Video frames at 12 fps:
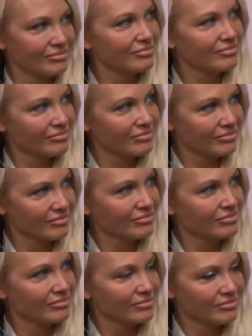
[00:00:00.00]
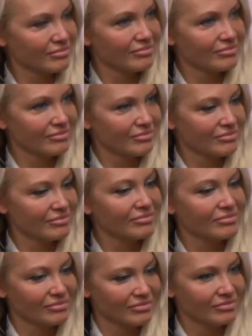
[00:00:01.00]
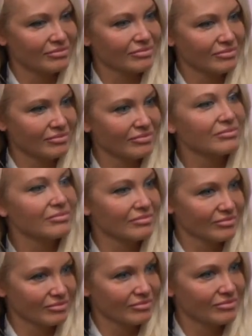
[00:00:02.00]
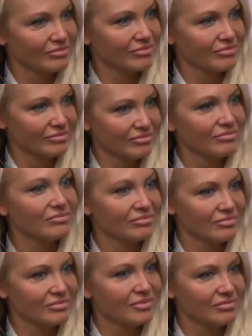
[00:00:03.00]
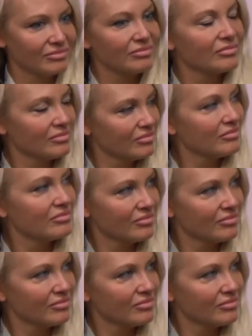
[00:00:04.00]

This person isn't speaking.